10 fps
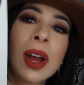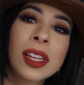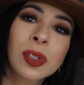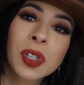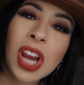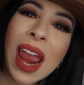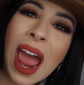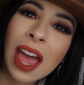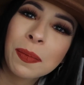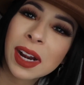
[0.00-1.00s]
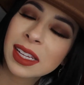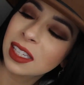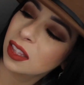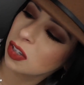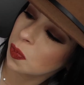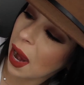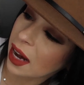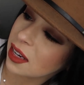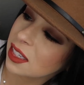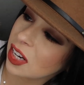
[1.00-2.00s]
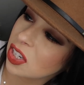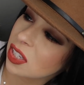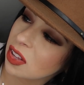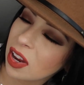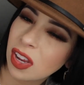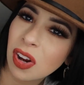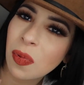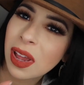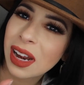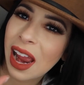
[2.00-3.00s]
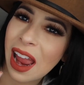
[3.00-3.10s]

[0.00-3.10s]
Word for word: ones, which I had, but I sent those back because I just thought, you know what?